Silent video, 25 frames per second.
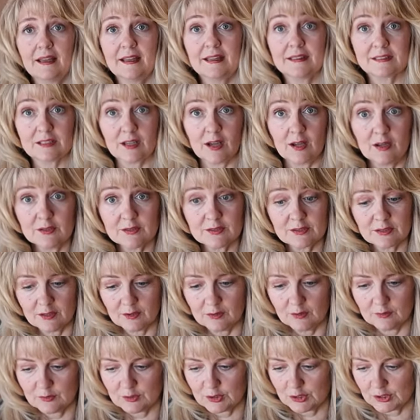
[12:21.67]
It's
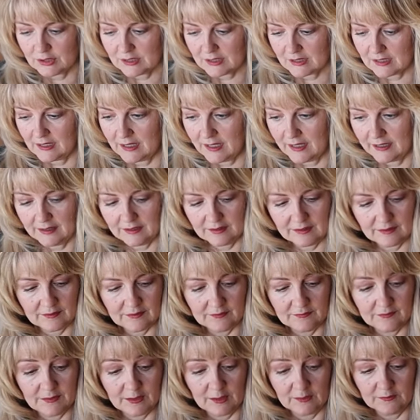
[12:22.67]
also just like
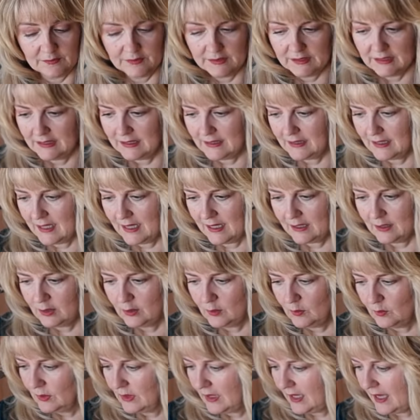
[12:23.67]
velvet in that
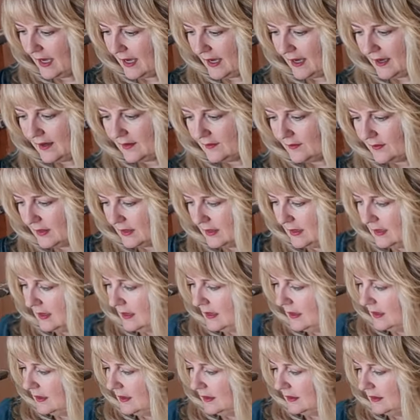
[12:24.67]
you will have
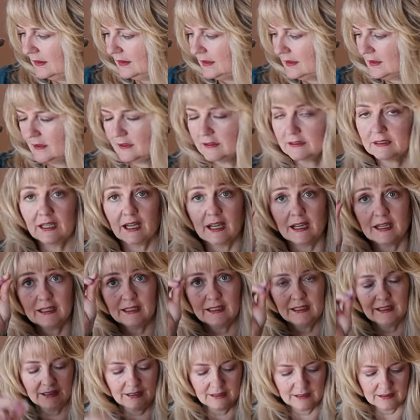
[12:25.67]
little
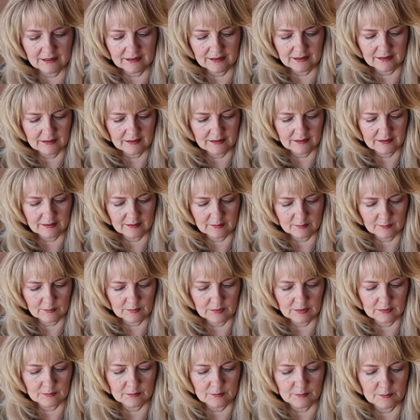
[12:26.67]
tiny
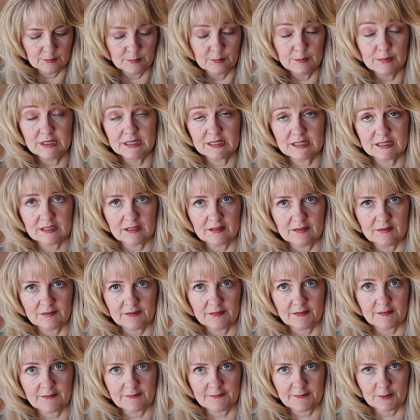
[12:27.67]
um, bits of
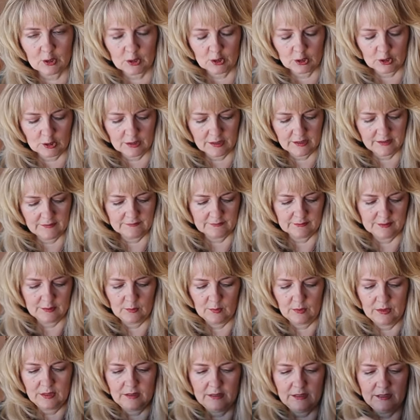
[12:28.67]
fur everywhere.